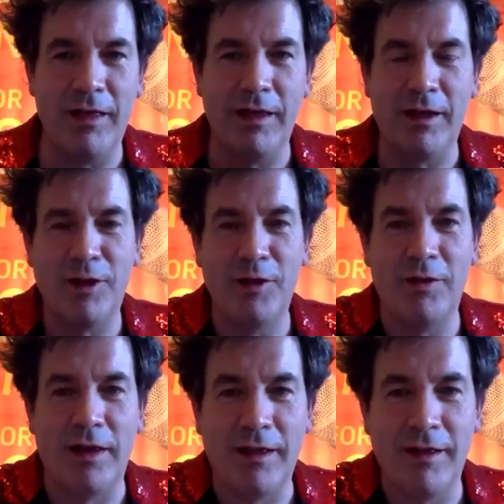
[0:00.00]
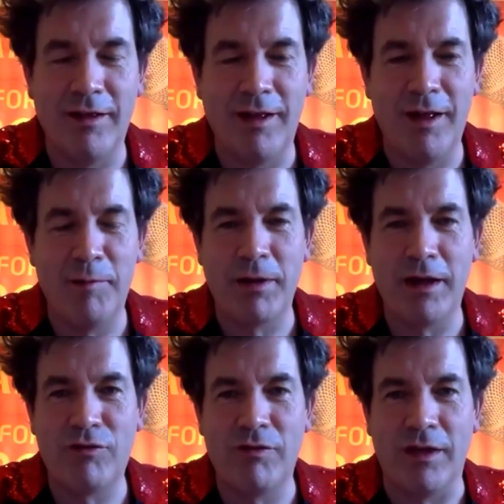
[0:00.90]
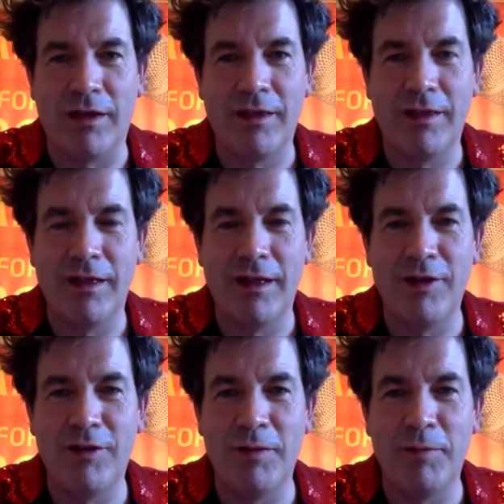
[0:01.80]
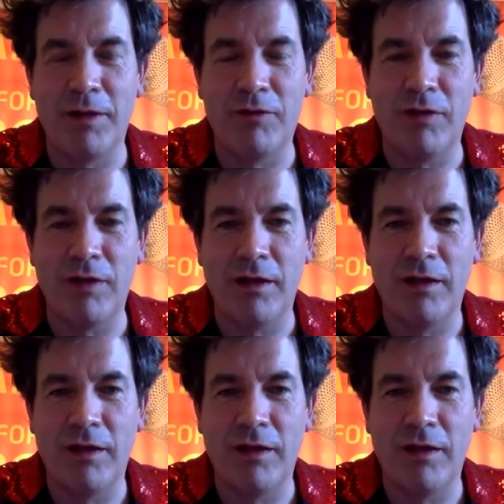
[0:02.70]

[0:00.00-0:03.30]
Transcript: including Patrick. How are you doing, Patrick?